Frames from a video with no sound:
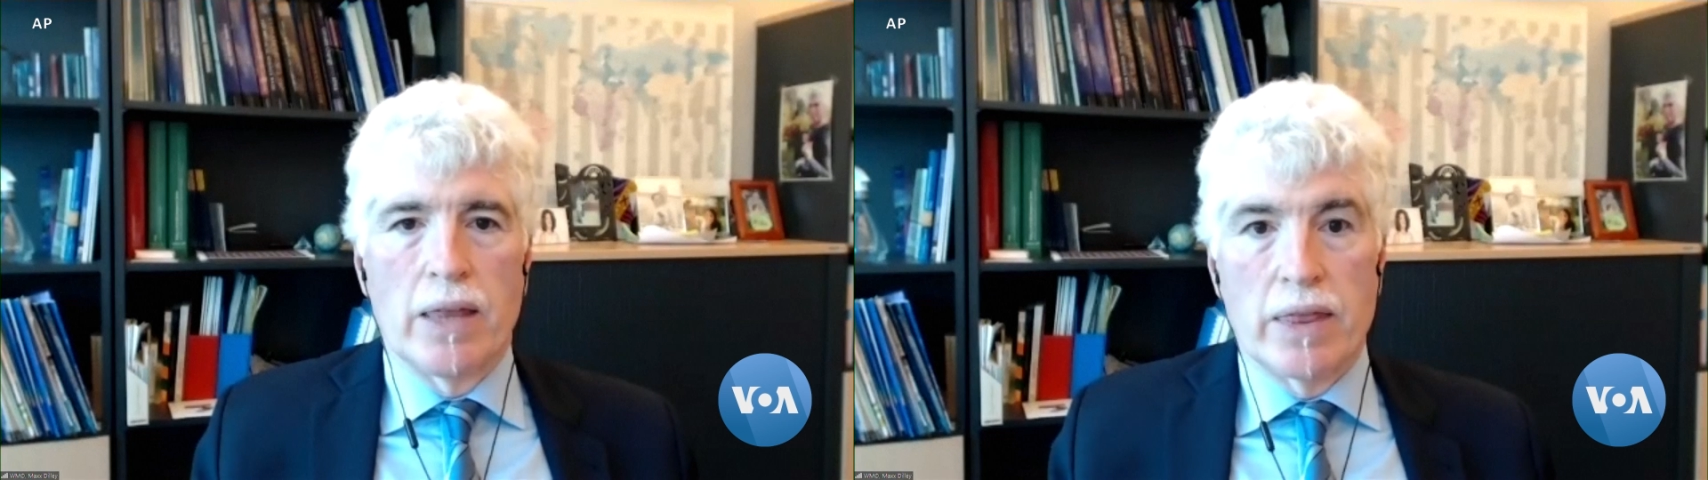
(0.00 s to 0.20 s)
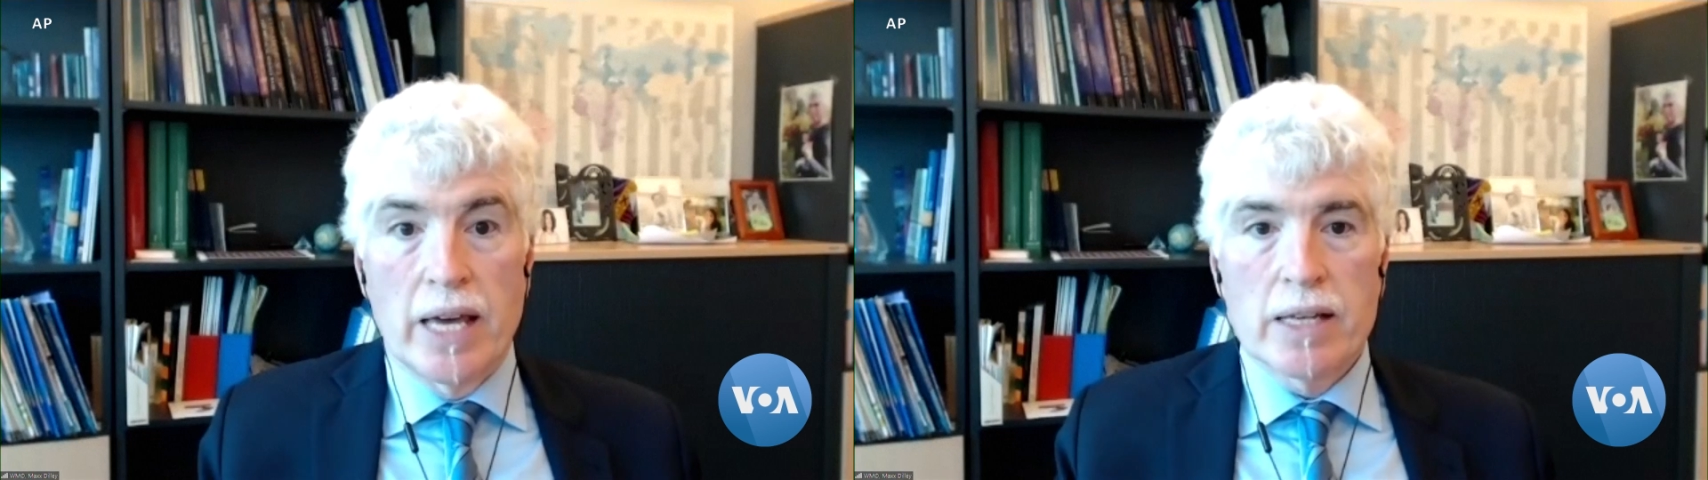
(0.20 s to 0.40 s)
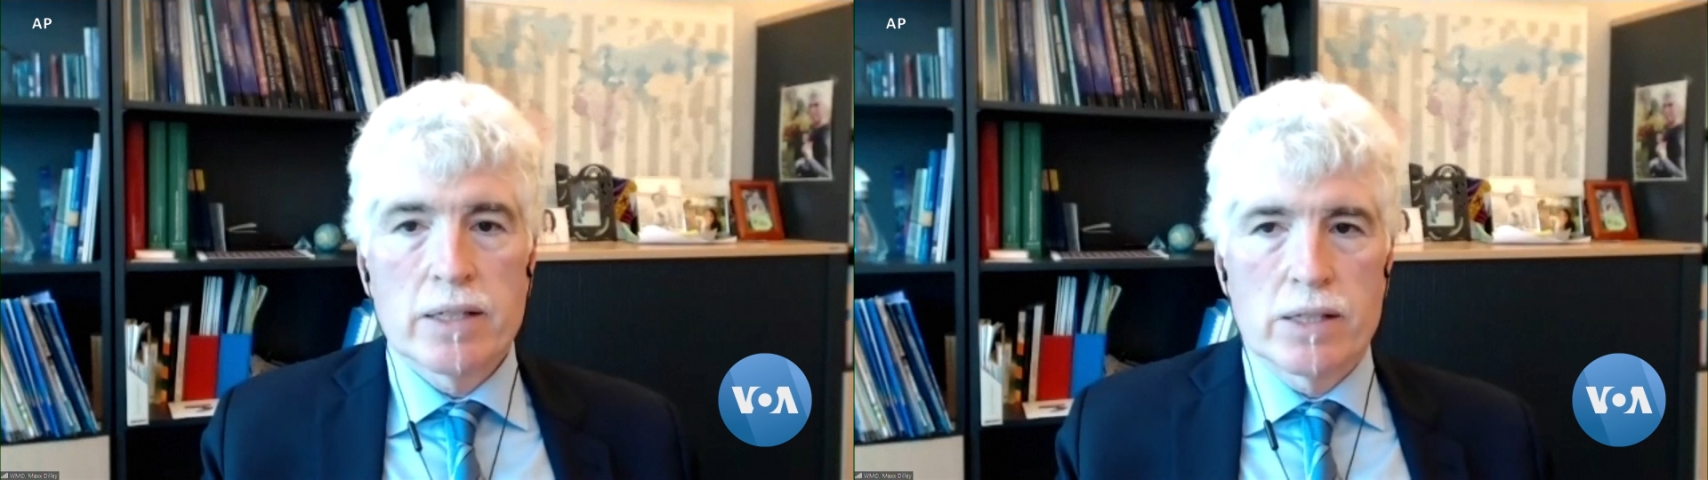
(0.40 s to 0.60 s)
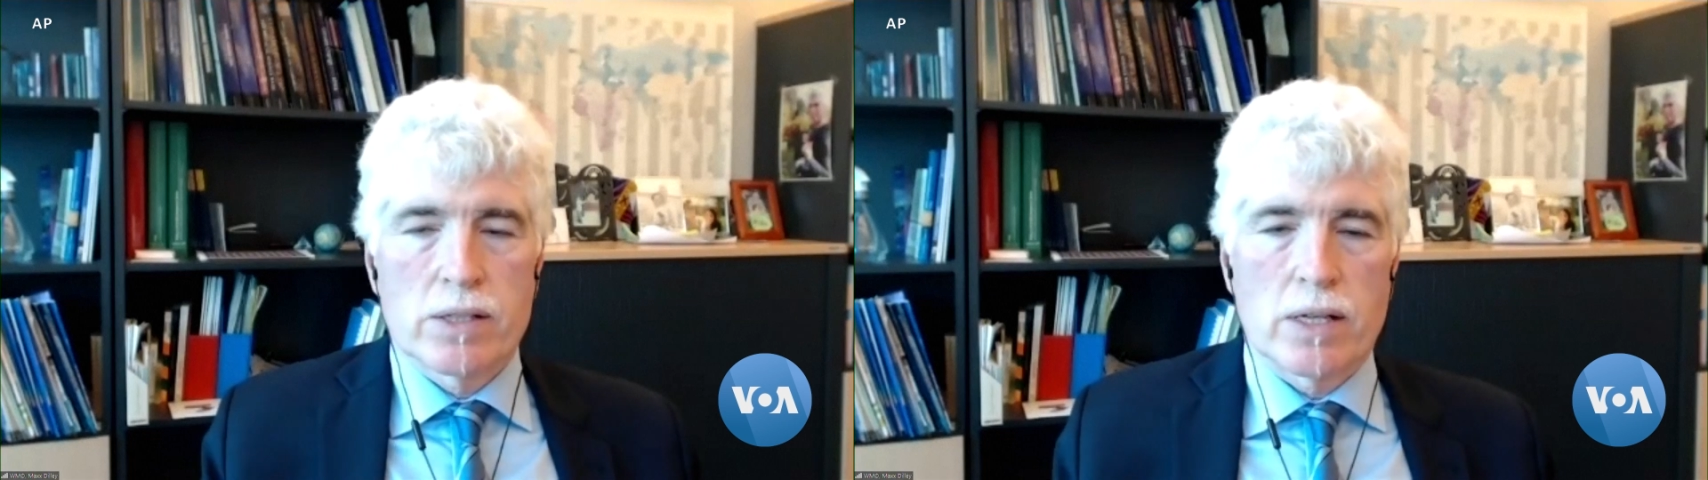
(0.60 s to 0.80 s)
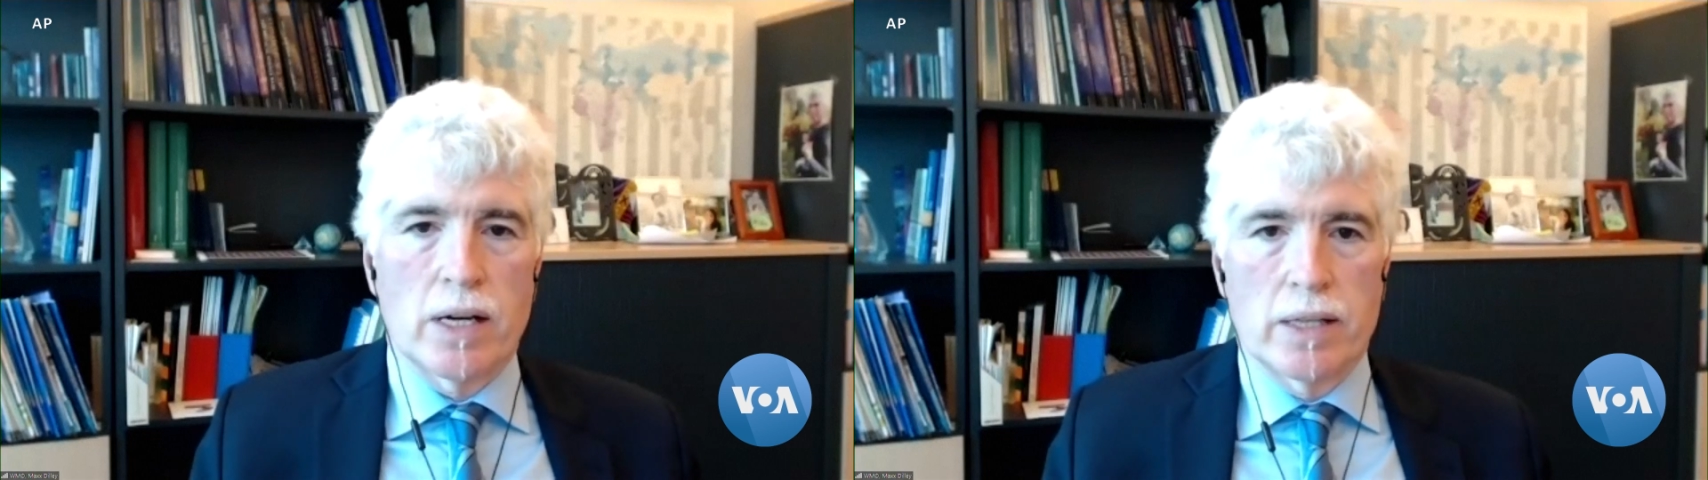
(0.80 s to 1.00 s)
and then
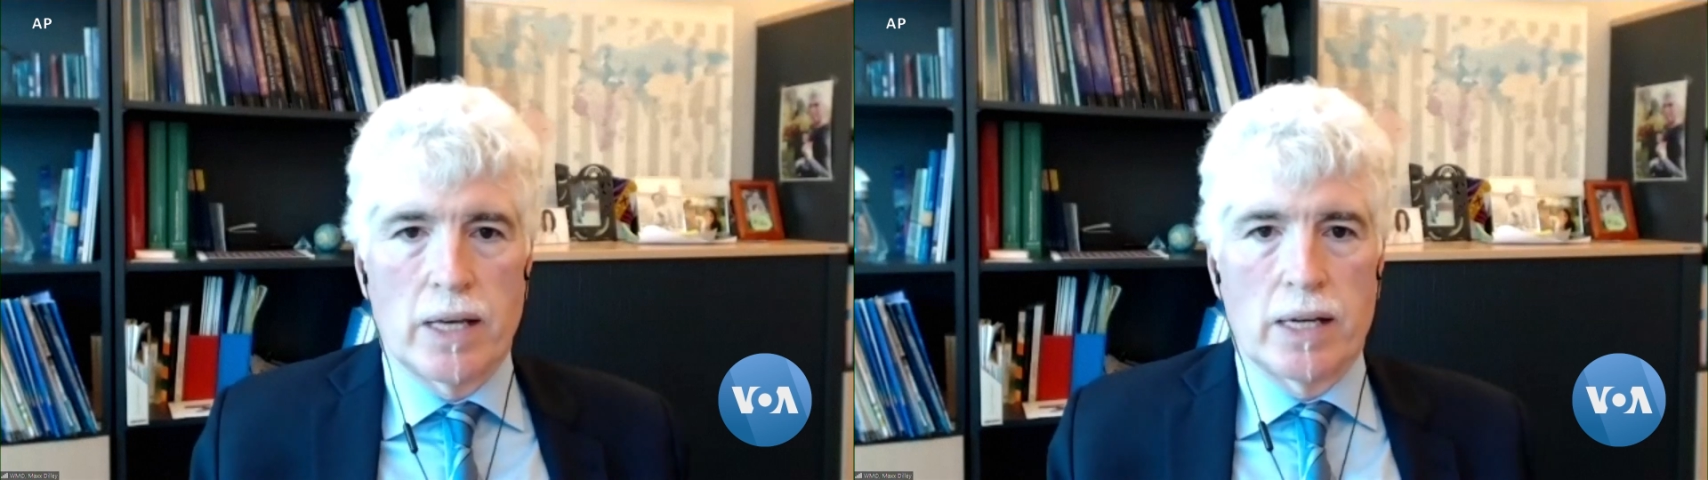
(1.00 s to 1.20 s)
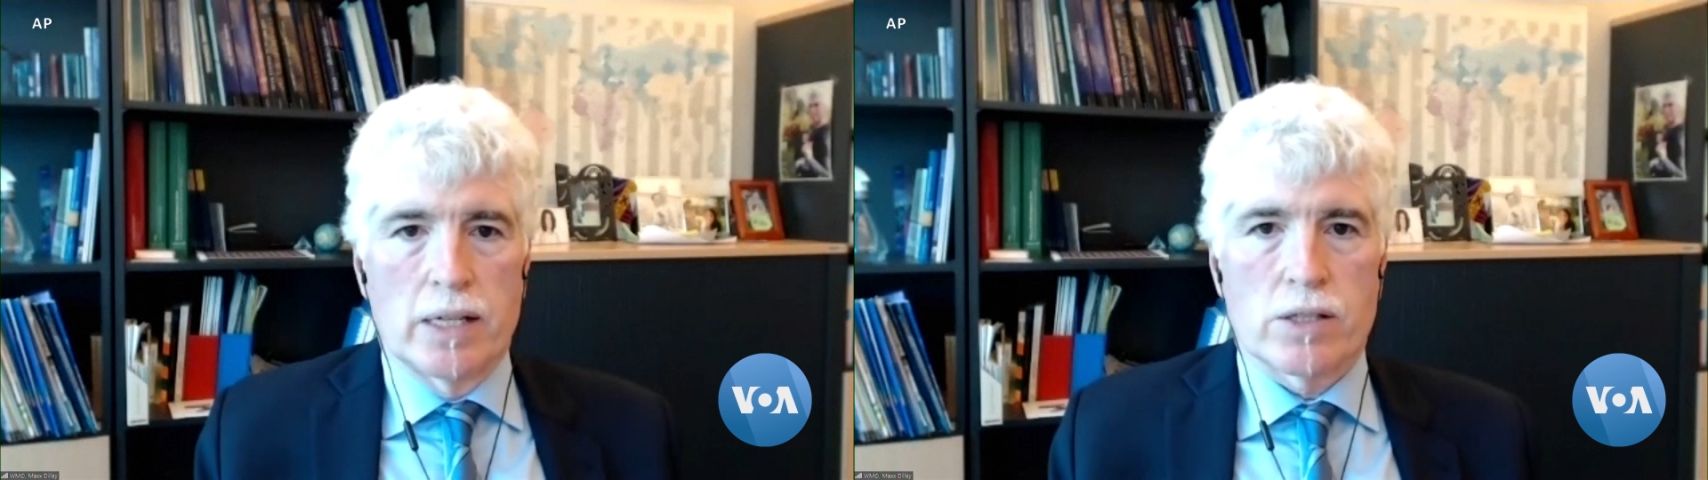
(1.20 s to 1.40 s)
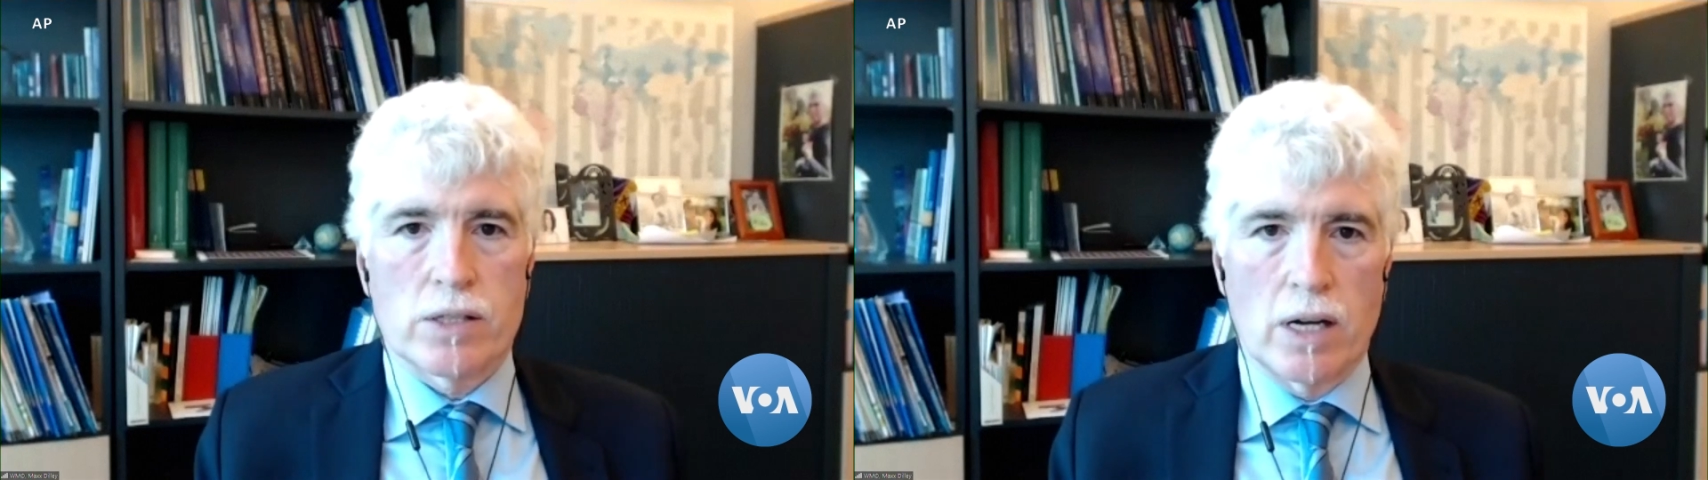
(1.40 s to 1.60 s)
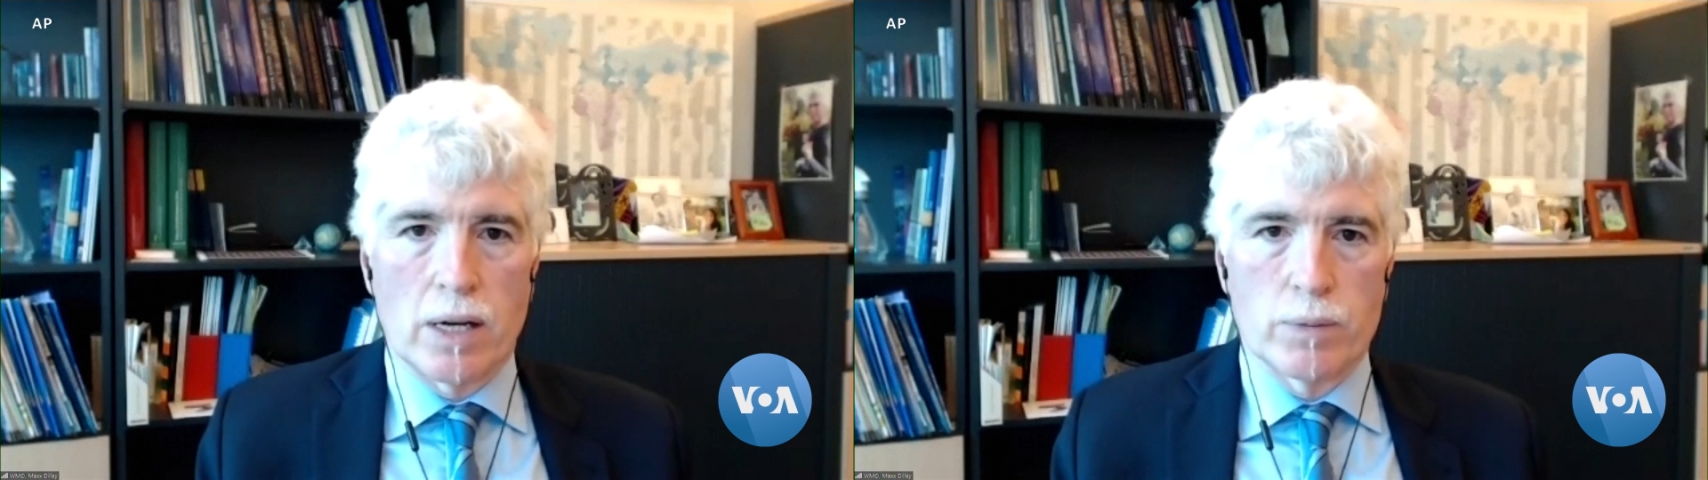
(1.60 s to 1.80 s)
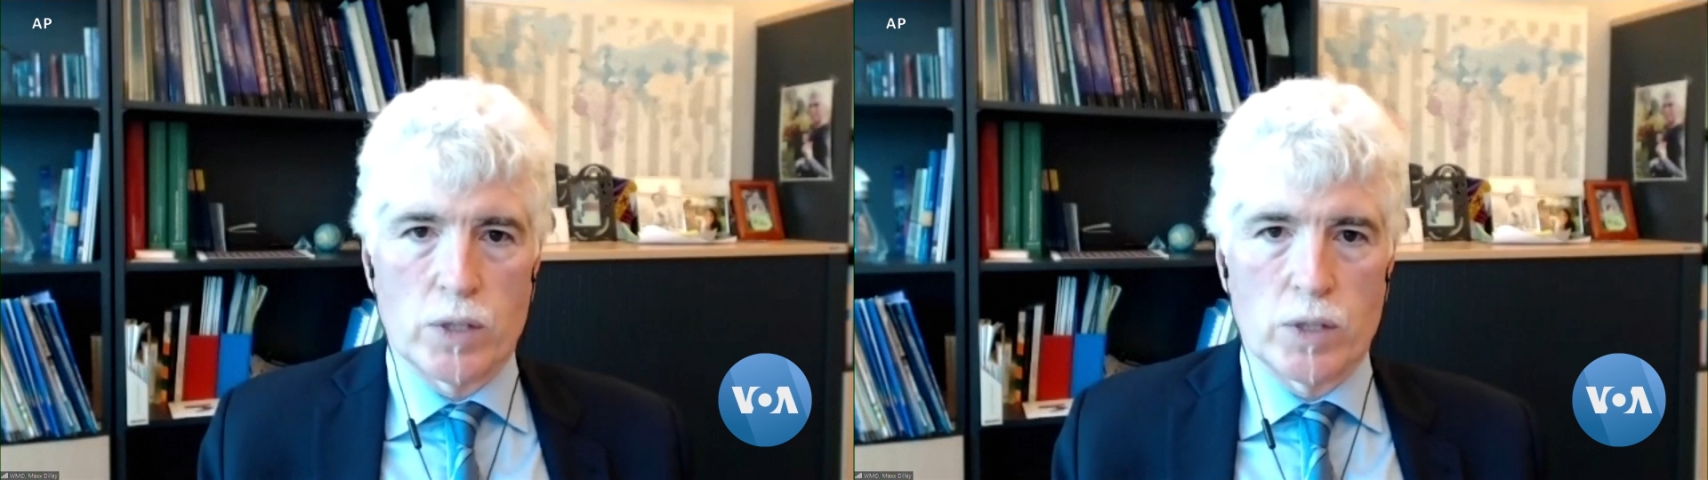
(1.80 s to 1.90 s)
decide that it's time